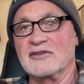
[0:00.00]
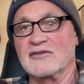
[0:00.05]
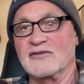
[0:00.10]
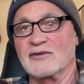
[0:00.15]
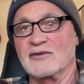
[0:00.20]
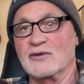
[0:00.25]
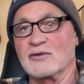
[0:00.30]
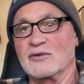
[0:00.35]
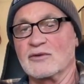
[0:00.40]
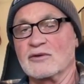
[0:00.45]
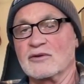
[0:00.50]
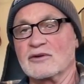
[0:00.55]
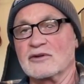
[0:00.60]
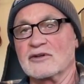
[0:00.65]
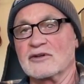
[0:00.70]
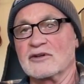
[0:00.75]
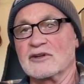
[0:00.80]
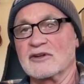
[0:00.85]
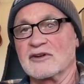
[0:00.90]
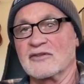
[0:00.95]
4,
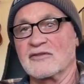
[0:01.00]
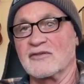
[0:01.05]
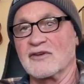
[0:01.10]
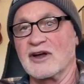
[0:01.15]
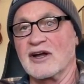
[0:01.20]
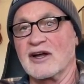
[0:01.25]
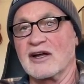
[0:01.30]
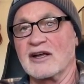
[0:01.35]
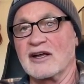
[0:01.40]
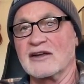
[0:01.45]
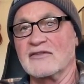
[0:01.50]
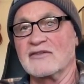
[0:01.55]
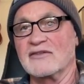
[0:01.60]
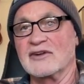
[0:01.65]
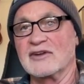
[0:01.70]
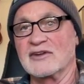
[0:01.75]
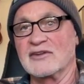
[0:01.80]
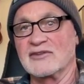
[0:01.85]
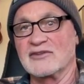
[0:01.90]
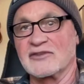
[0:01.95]
5,
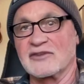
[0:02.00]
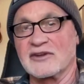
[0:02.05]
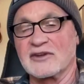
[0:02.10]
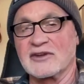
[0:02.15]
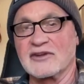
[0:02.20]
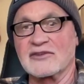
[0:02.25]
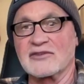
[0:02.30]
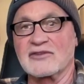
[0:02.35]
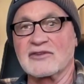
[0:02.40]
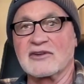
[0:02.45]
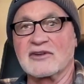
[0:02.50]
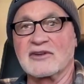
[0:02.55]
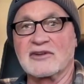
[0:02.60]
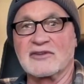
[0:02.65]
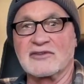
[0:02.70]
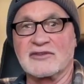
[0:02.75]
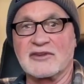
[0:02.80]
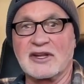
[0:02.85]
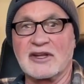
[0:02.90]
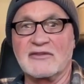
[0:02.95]
6,
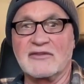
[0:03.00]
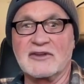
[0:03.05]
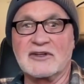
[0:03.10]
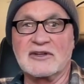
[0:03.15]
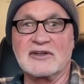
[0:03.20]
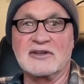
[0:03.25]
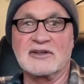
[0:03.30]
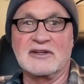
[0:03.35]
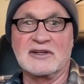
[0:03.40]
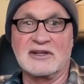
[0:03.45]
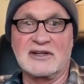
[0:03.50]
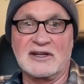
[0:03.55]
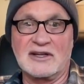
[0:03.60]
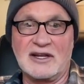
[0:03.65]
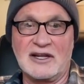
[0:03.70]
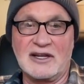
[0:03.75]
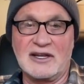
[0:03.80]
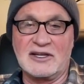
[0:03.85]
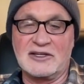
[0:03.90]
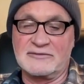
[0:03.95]
7,
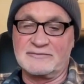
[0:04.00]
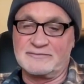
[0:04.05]
8.